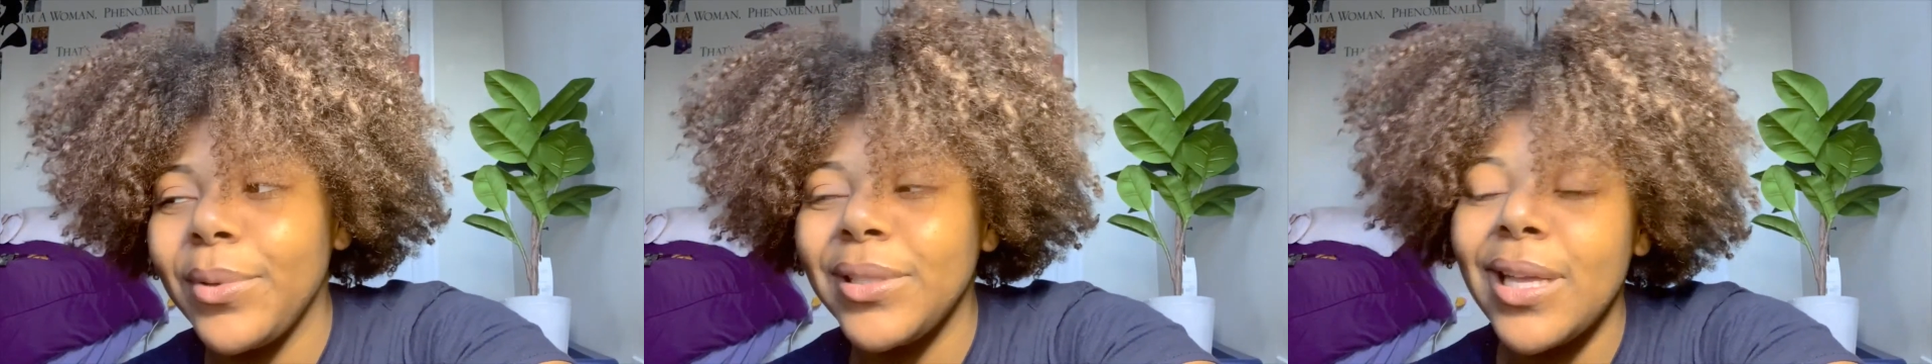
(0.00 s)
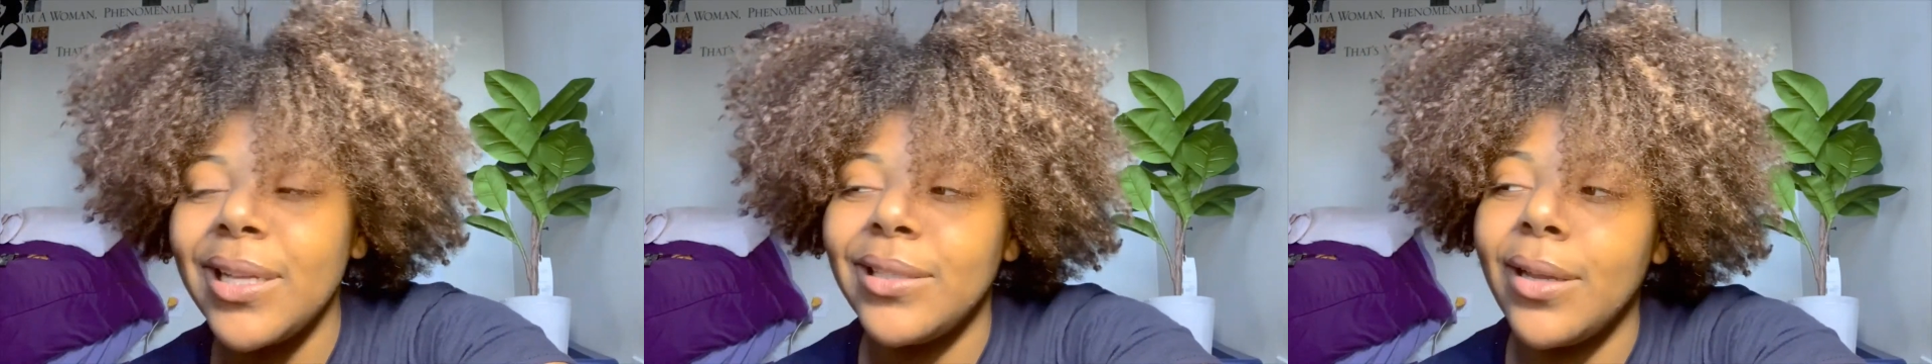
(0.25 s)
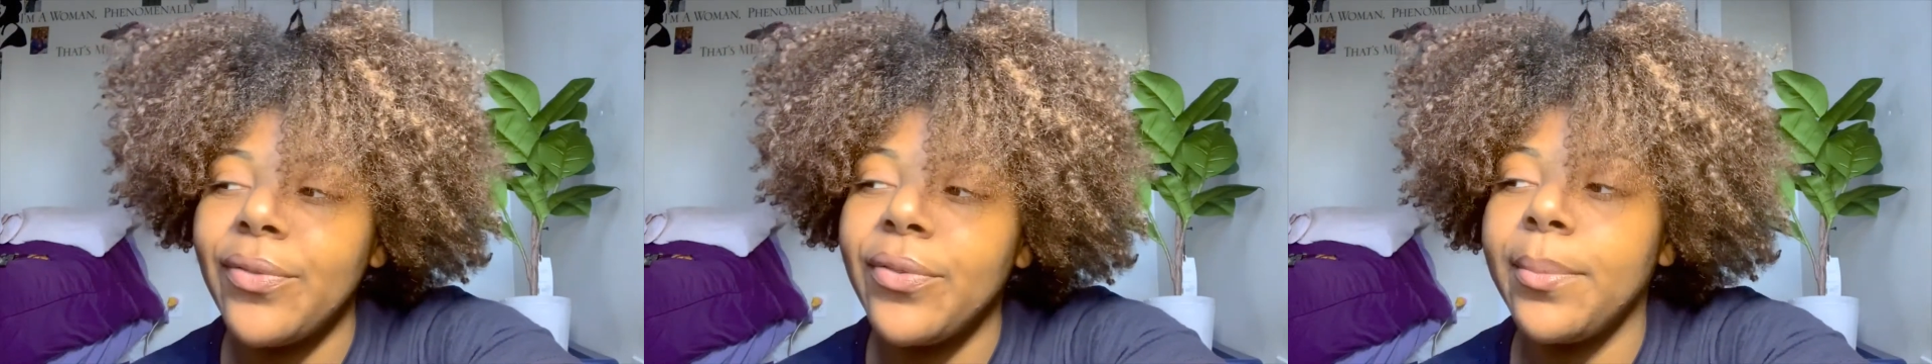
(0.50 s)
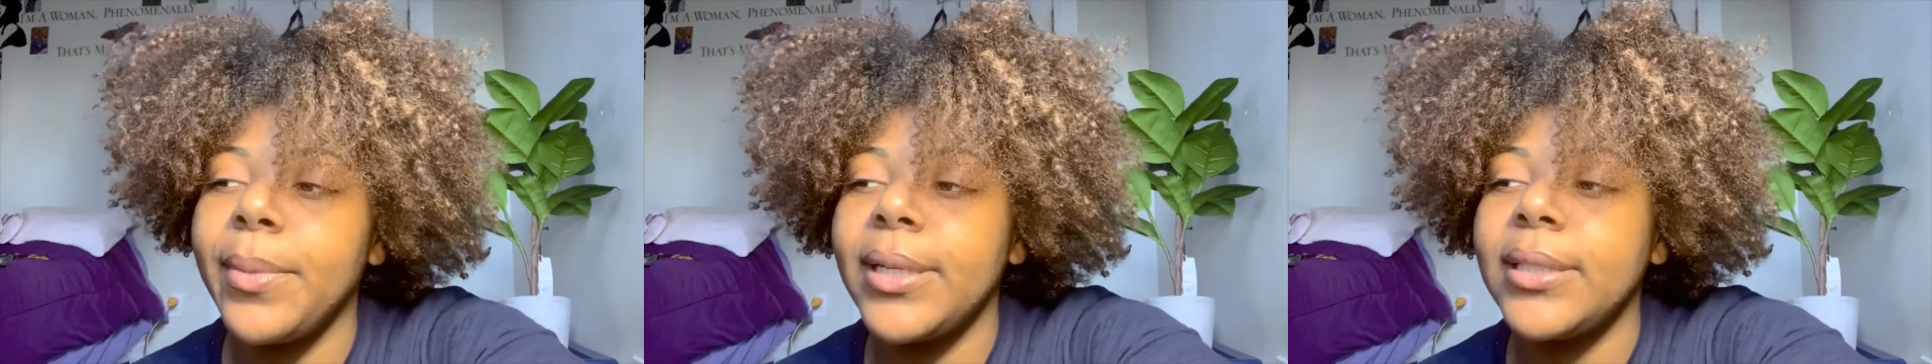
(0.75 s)
Well, it's not
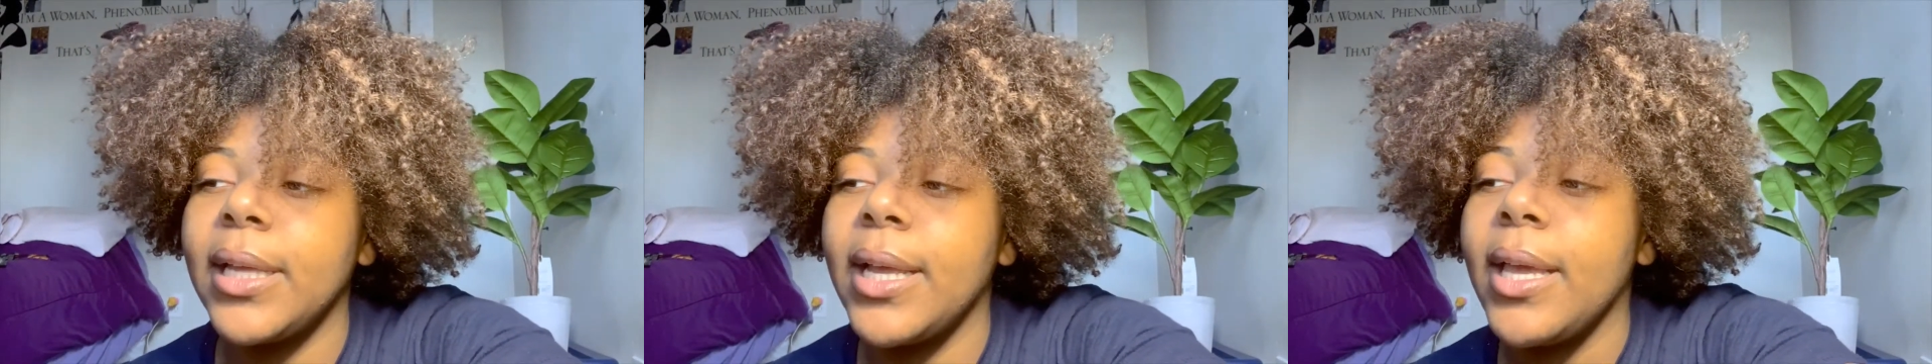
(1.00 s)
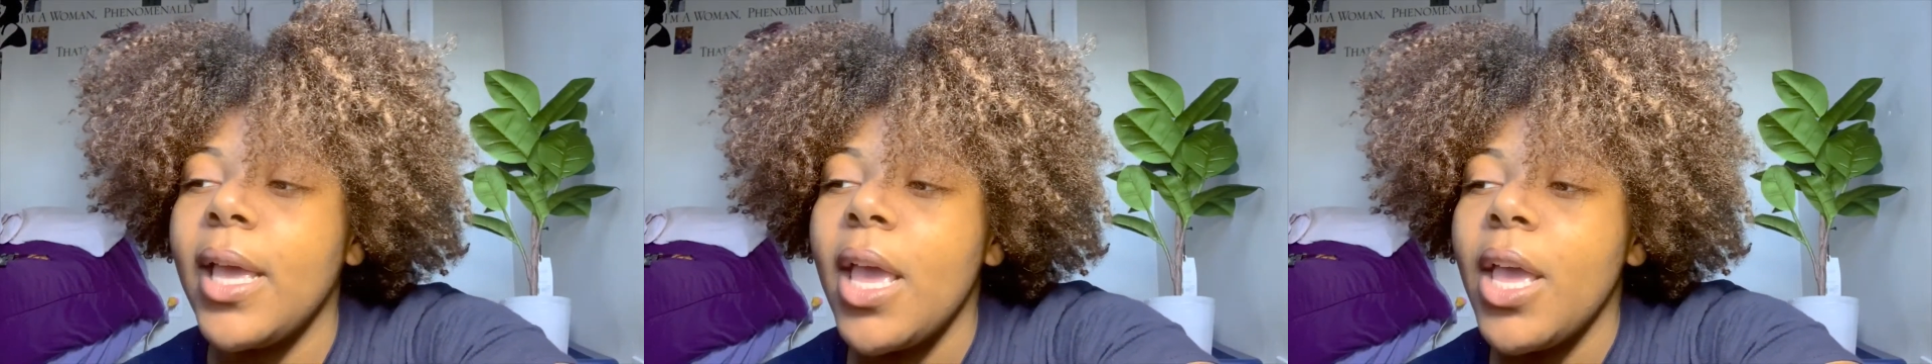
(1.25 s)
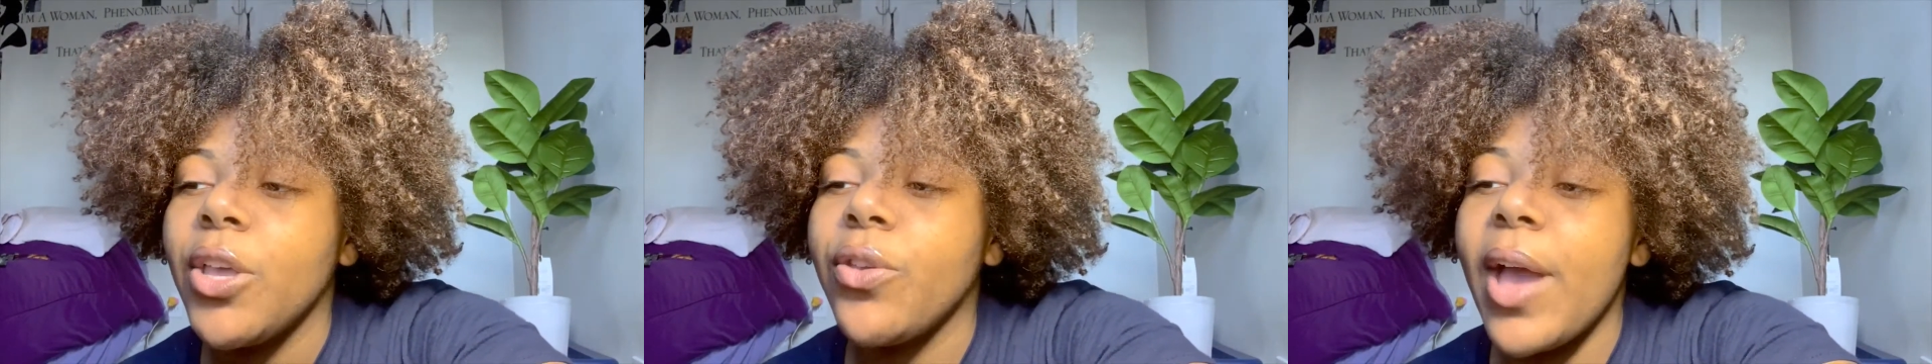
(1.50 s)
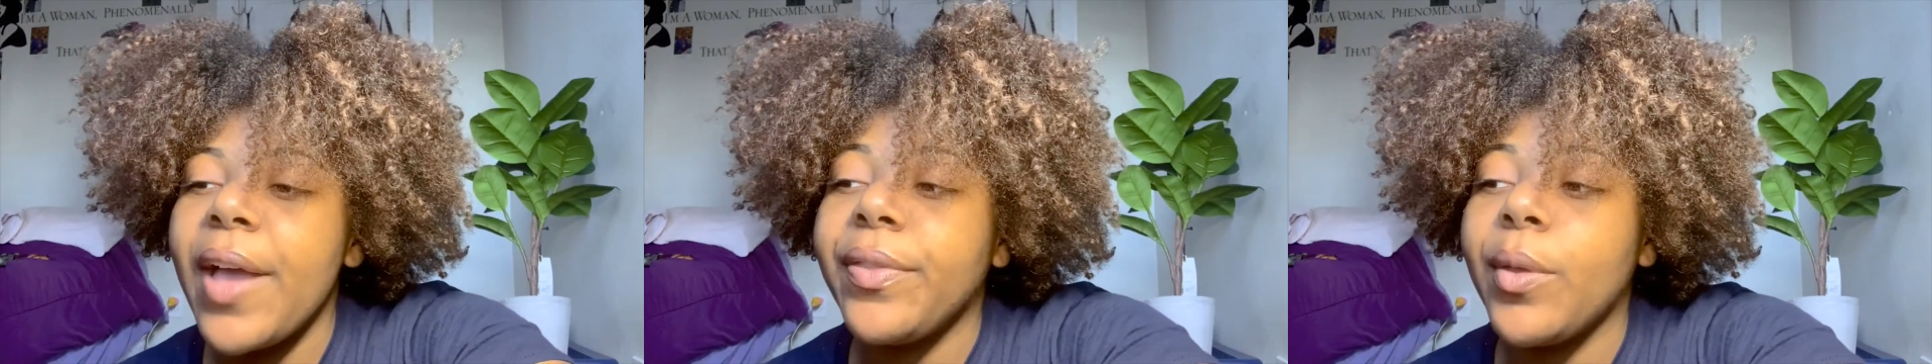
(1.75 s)
different, but it's like you
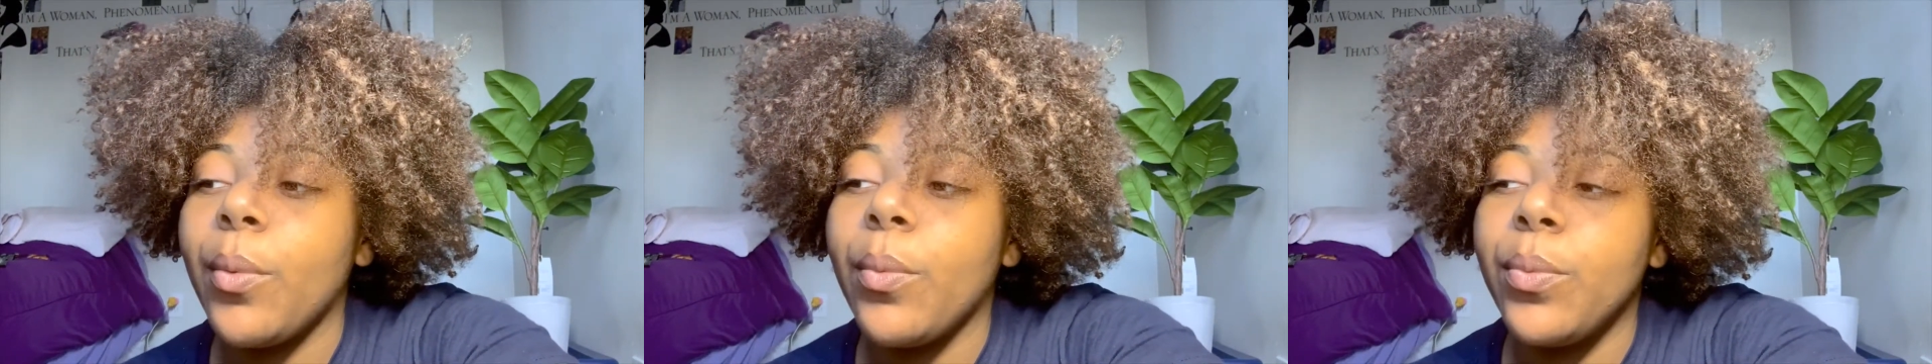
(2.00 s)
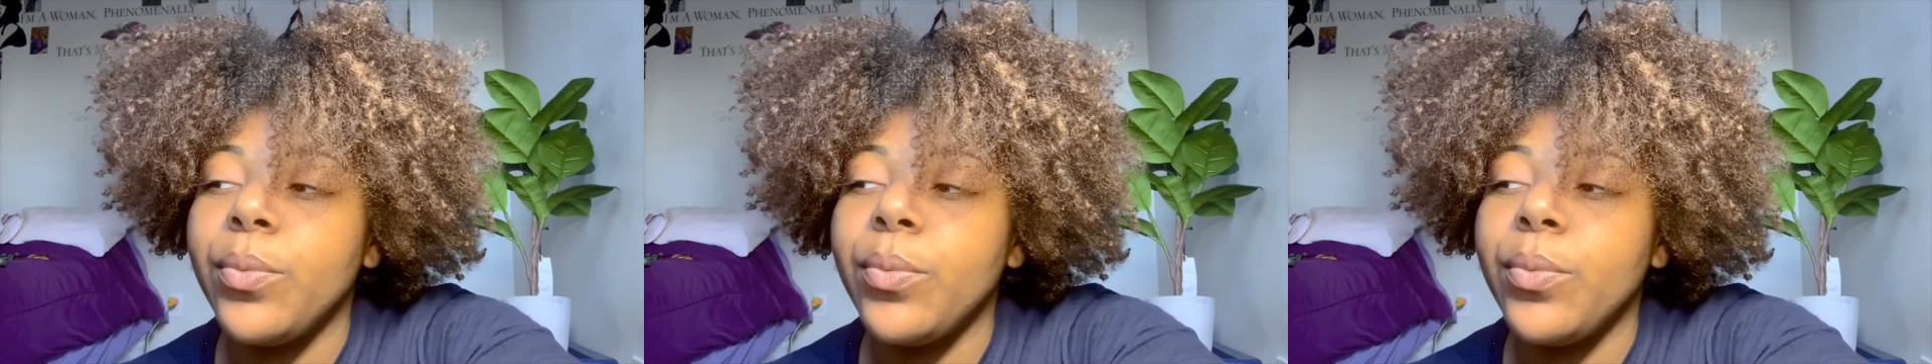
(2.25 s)
have to